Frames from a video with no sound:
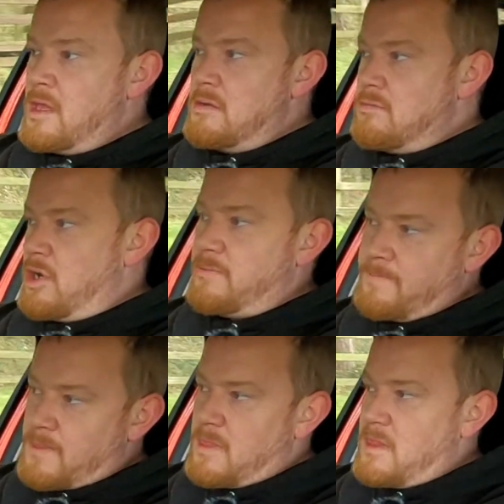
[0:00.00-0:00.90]
But
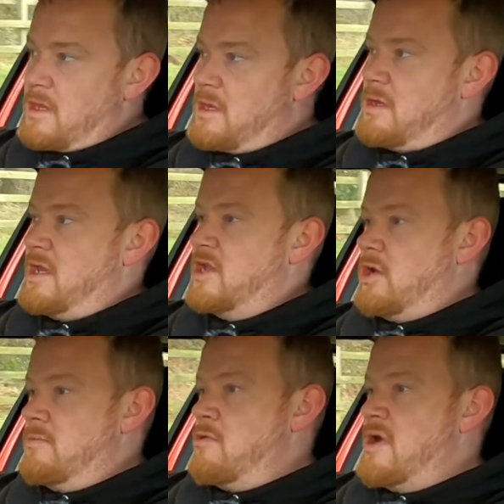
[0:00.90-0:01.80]

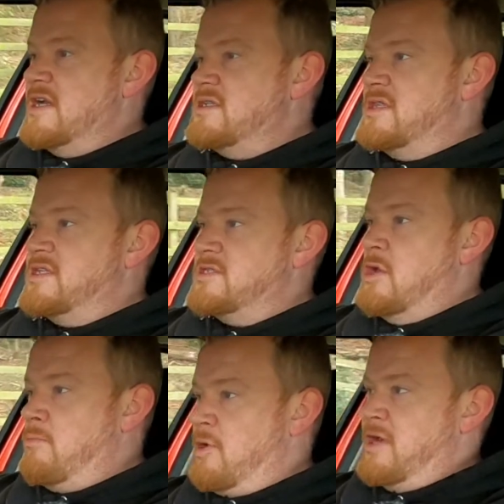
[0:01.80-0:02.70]
economy-wise, in this
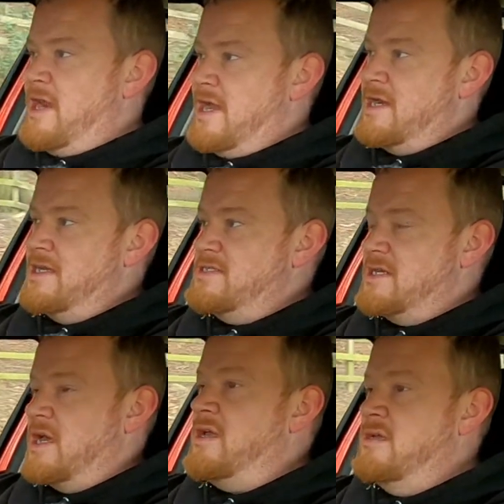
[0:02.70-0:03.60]
0.9
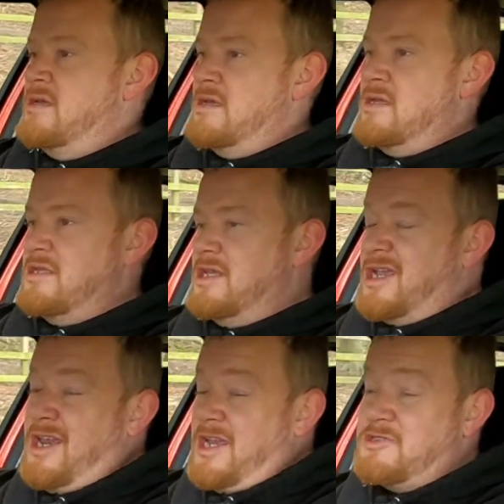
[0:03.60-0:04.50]
litre, you
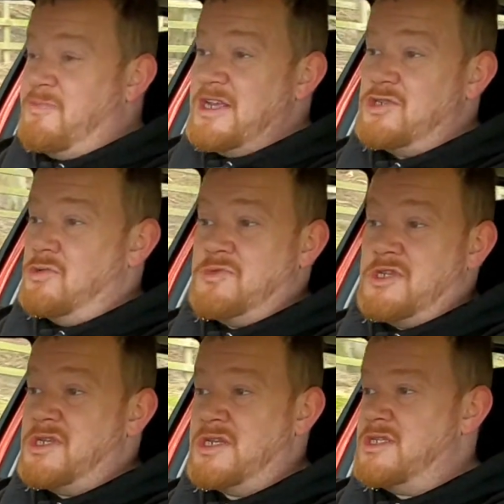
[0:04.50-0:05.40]
can expect up to
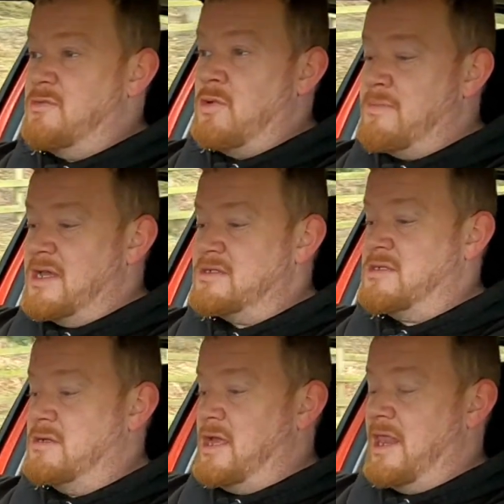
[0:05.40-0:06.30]
61 miles
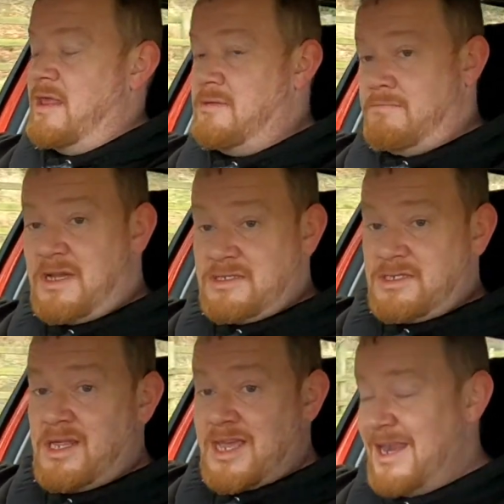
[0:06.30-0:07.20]
to
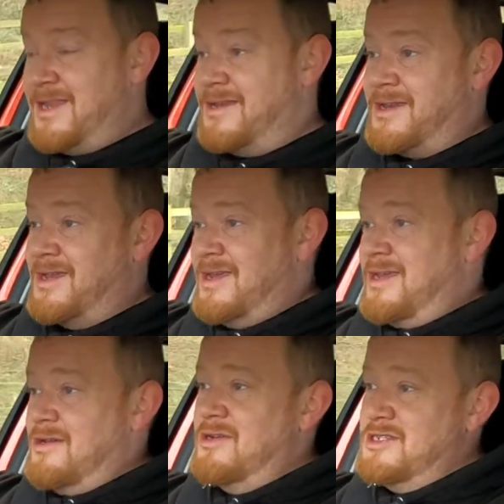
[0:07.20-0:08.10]
the gallon,
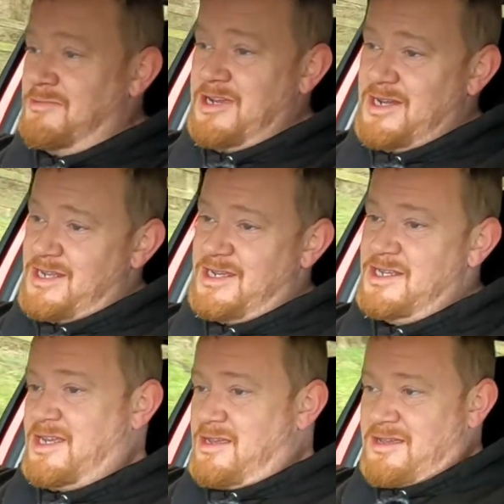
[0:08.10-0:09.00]
which I mean,
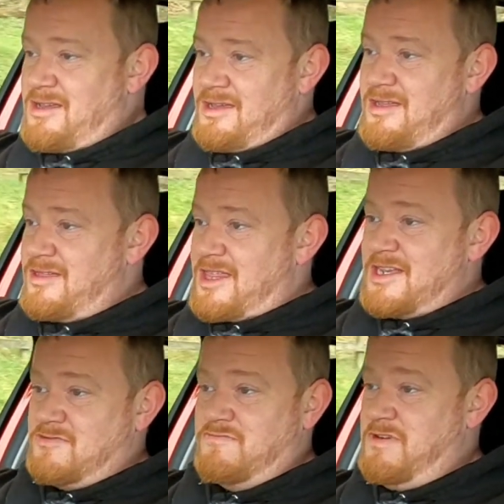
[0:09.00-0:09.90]

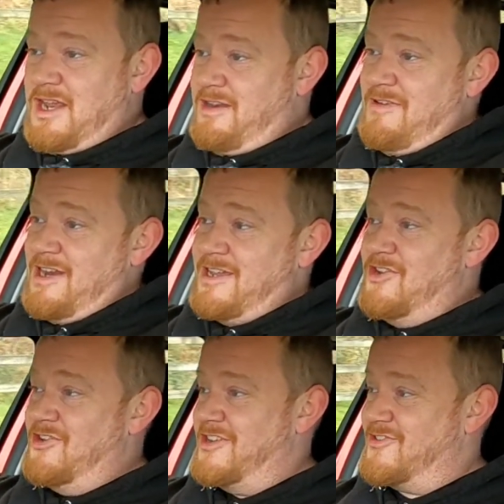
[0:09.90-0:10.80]
that's really, really
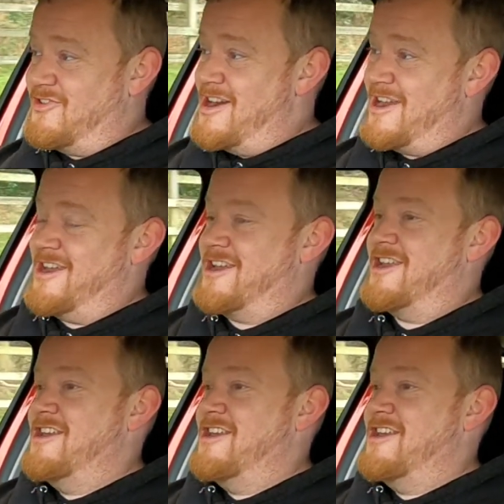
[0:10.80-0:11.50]
good. It's cracking.